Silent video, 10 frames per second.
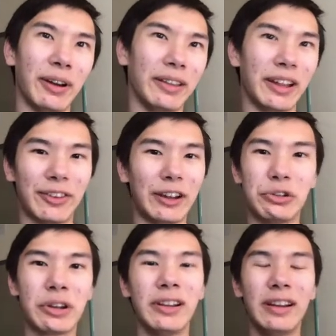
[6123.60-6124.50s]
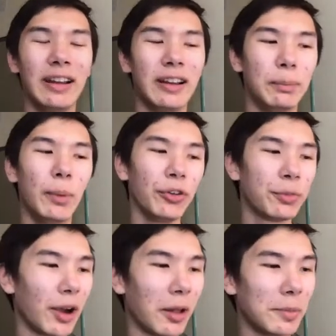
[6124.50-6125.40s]
that's fine. Most
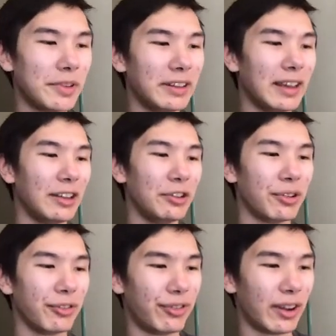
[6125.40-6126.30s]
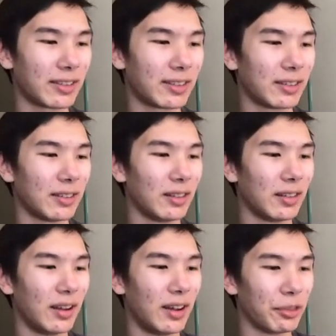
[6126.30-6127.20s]
problems in Git you can fix
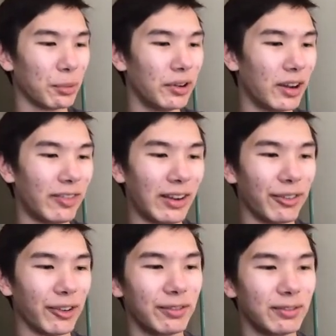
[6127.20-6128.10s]
through enough effort.